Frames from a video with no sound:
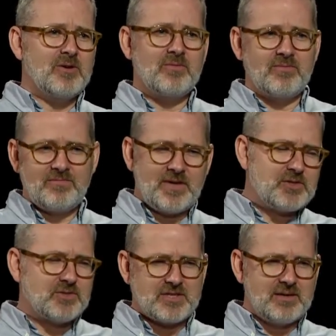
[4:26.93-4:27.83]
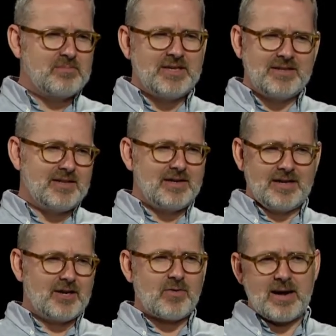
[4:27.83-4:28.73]
features them in
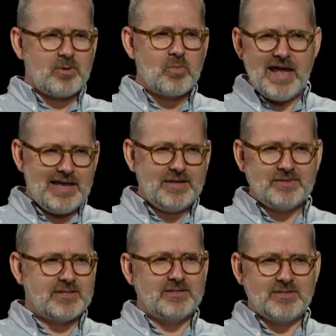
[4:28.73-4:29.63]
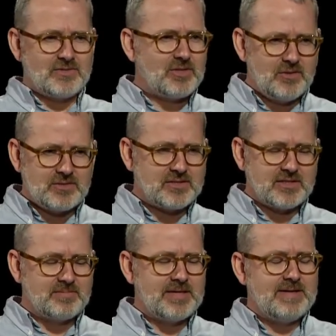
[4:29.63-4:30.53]
incredible ways and just uses them.